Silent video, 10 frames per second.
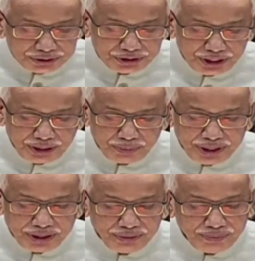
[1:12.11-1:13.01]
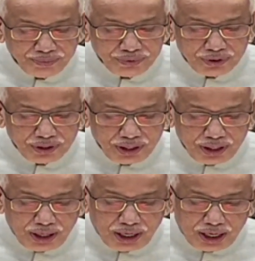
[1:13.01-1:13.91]
Chairman,
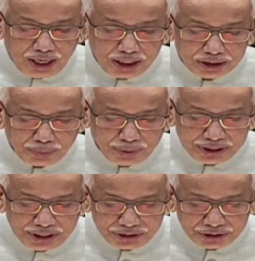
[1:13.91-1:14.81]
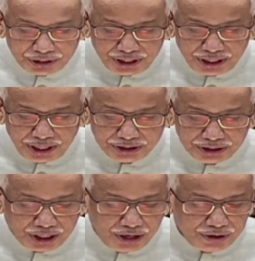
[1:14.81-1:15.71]
Andhra Pradesh State
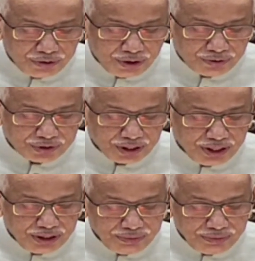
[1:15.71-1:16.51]
Legislative Council,